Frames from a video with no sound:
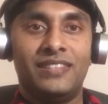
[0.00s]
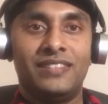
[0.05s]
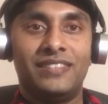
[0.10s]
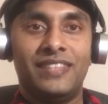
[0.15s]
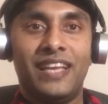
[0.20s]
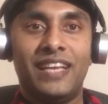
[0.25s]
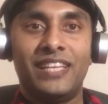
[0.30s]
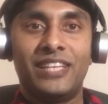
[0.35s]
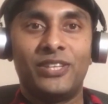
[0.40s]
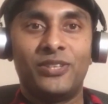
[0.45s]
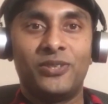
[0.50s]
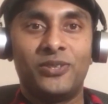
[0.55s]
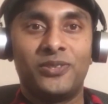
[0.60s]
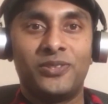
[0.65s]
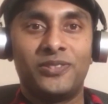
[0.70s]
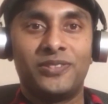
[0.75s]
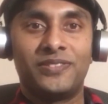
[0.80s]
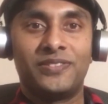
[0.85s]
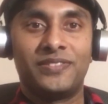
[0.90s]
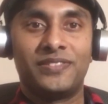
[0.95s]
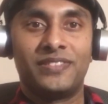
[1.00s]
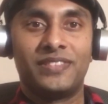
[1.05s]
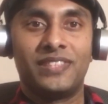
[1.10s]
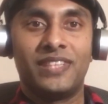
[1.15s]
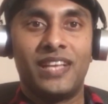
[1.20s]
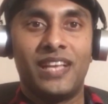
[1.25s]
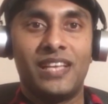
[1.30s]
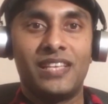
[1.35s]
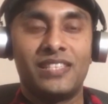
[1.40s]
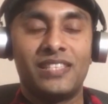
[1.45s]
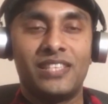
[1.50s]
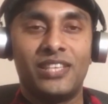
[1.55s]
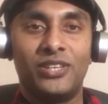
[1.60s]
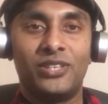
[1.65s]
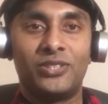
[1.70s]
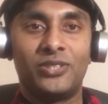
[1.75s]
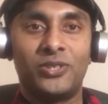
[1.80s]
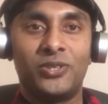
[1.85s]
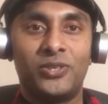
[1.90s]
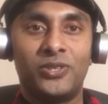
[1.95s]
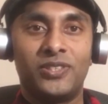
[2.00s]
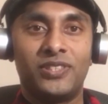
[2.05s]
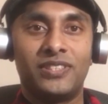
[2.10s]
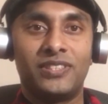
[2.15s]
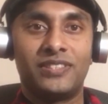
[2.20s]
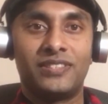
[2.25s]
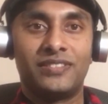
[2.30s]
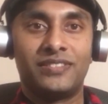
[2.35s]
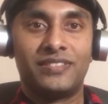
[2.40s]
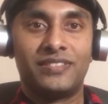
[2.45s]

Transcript: Thank you. See you soon.